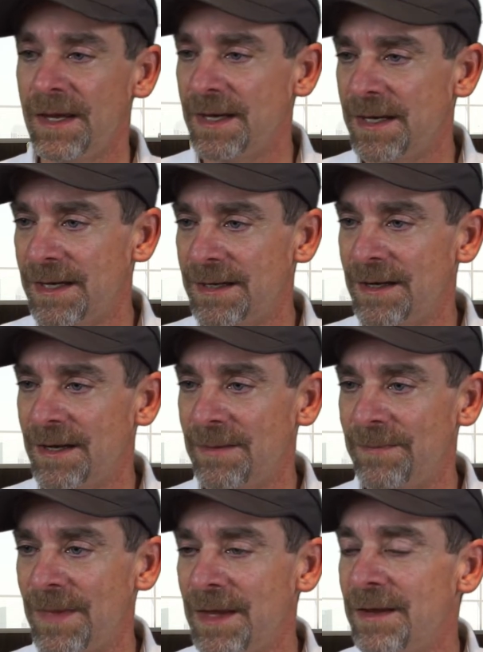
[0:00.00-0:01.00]
And
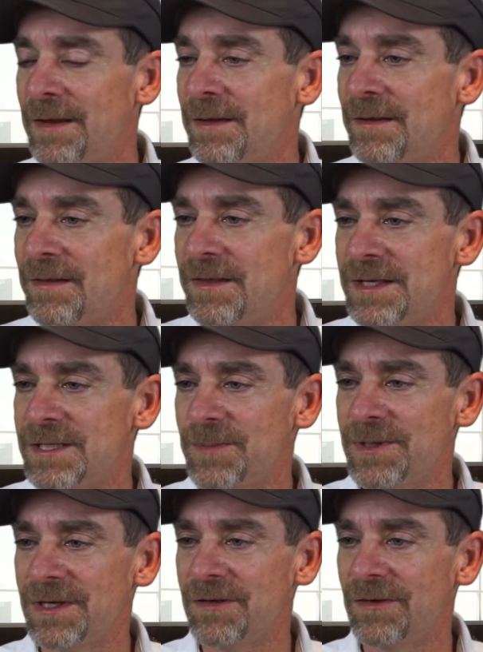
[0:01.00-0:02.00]
um, this
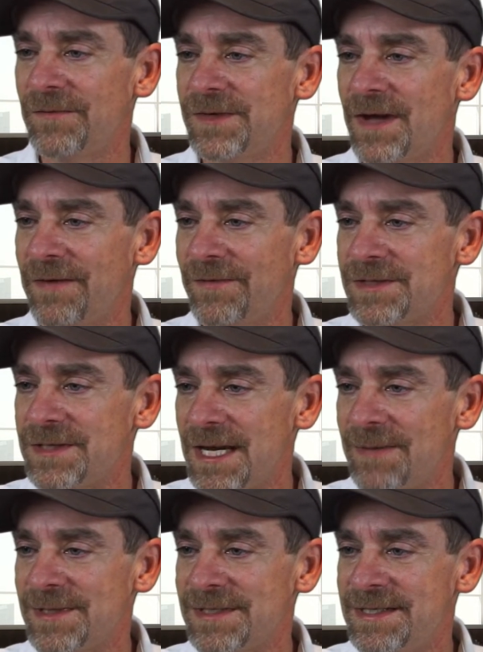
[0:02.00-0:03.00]
particular photographer's
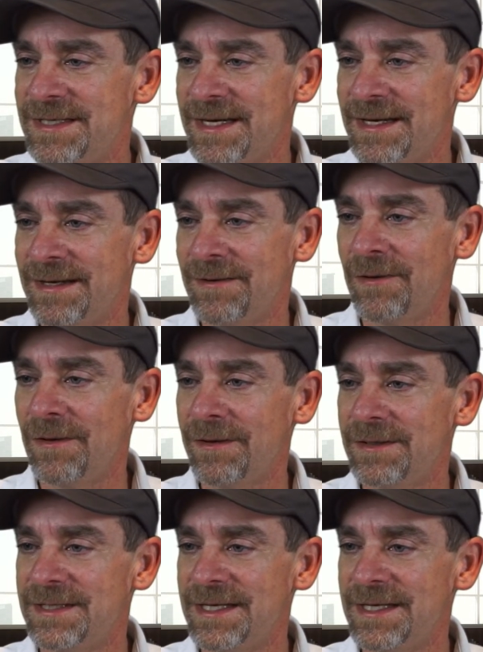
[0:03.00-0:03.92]
name is Daniel,